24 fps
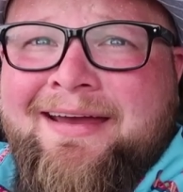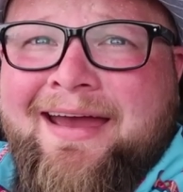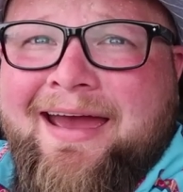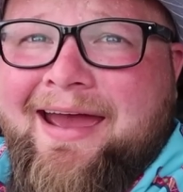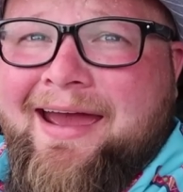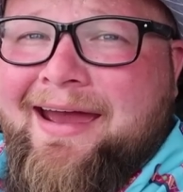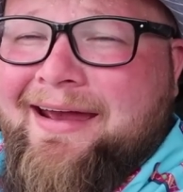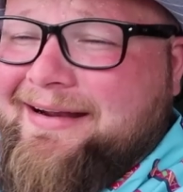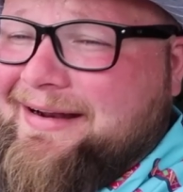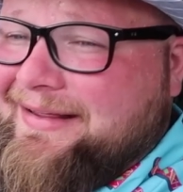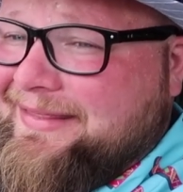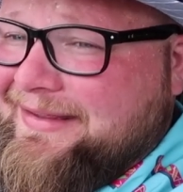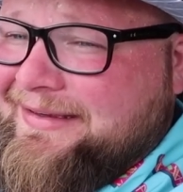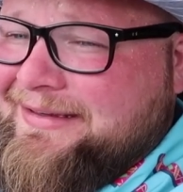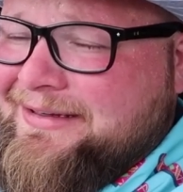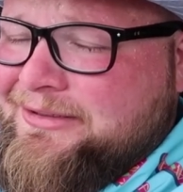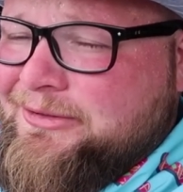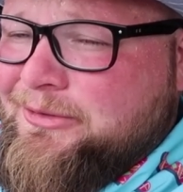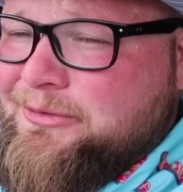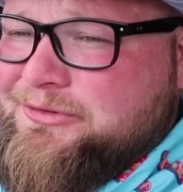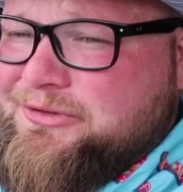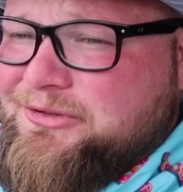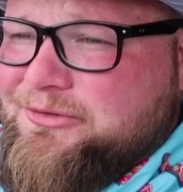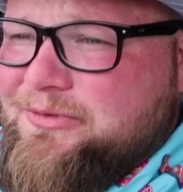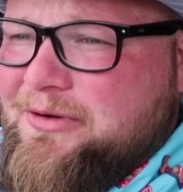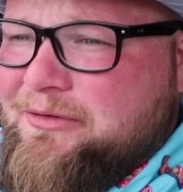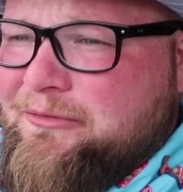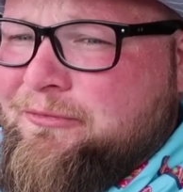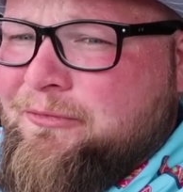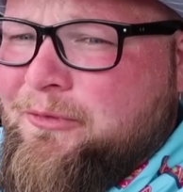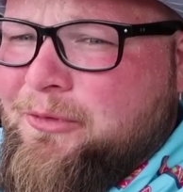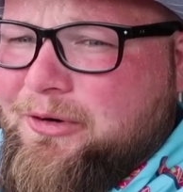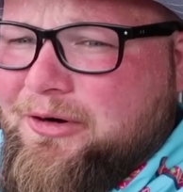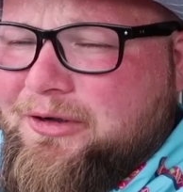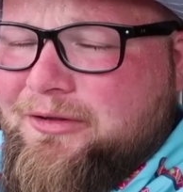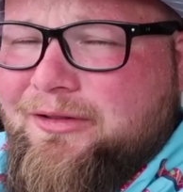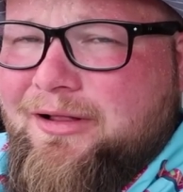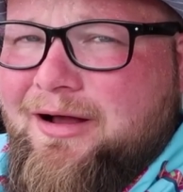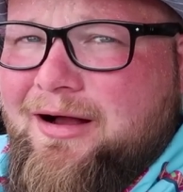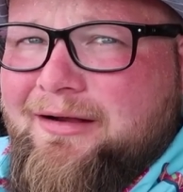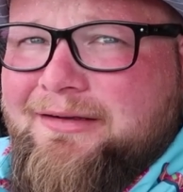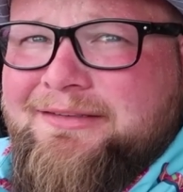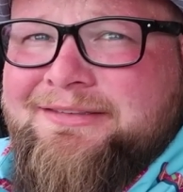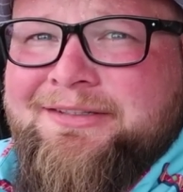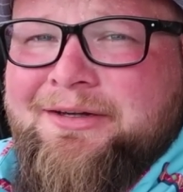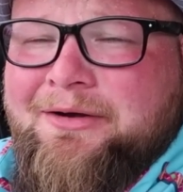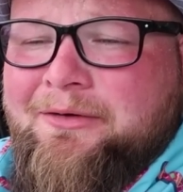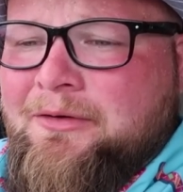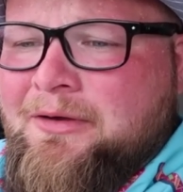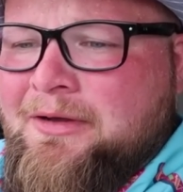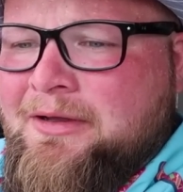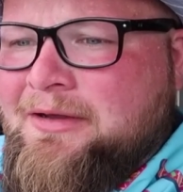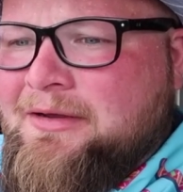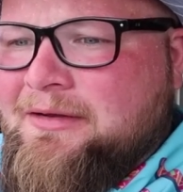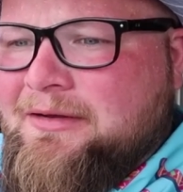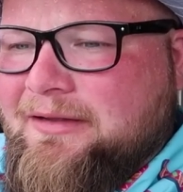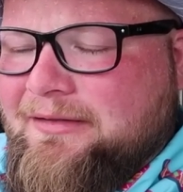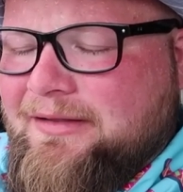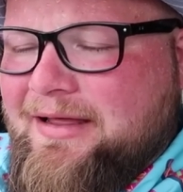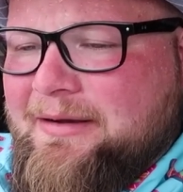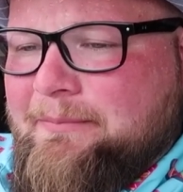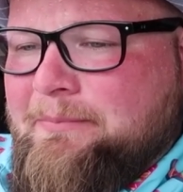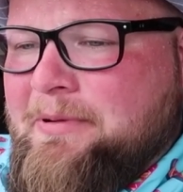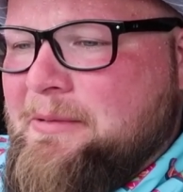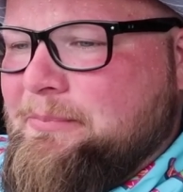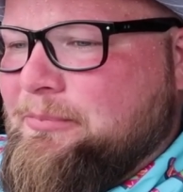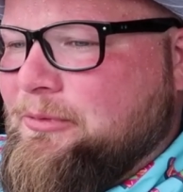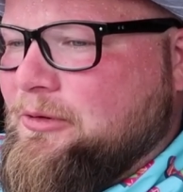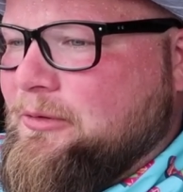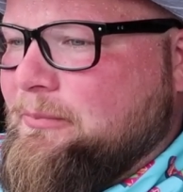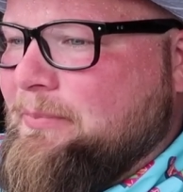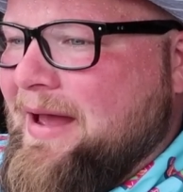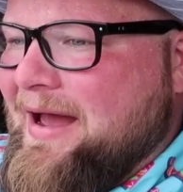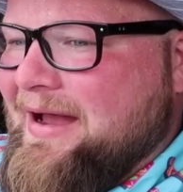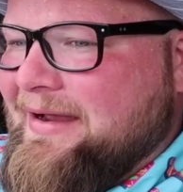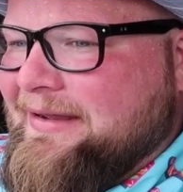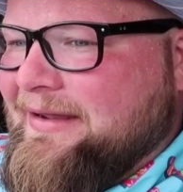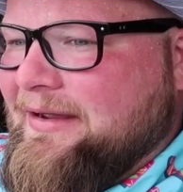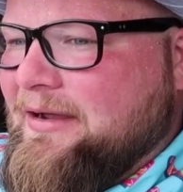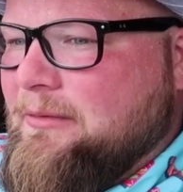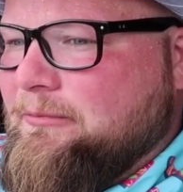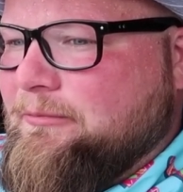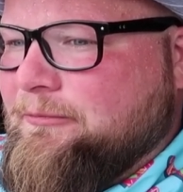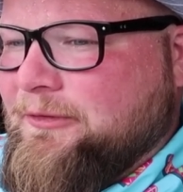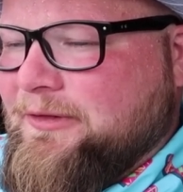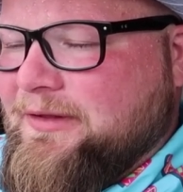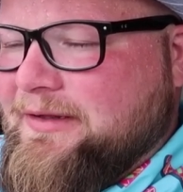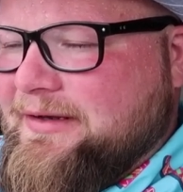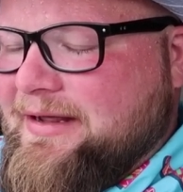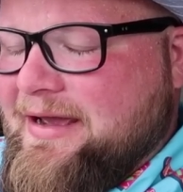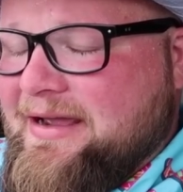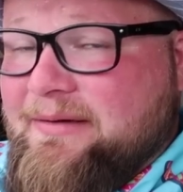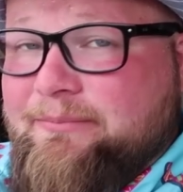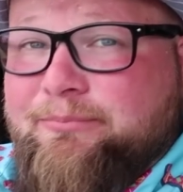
And I think it closes around 4 o'clock. So a lot of people are packing up for the day.